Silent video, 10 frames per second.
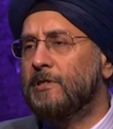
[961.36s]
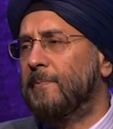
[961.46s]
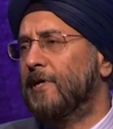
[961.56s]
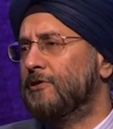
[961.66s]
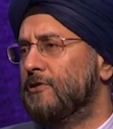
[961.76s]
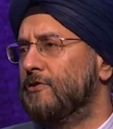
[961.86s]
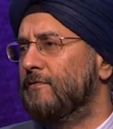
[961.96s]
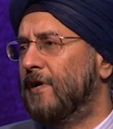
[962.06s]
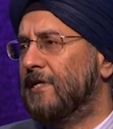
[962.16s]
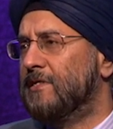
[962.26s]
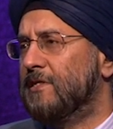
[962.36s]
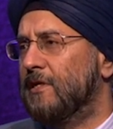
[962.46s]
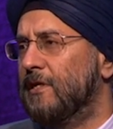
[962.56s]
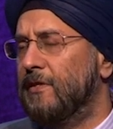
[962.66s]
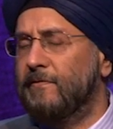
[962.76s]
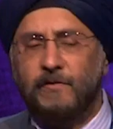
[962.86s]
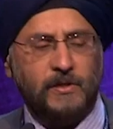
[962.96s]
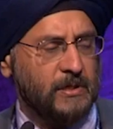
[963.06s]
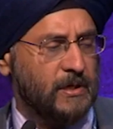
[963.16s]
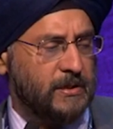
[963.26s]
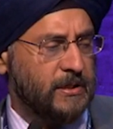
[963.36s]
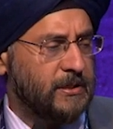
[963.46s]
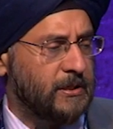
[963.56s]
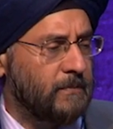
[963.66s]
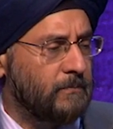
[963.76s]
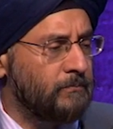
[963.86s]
to patients who've had SIRT in the first line setting.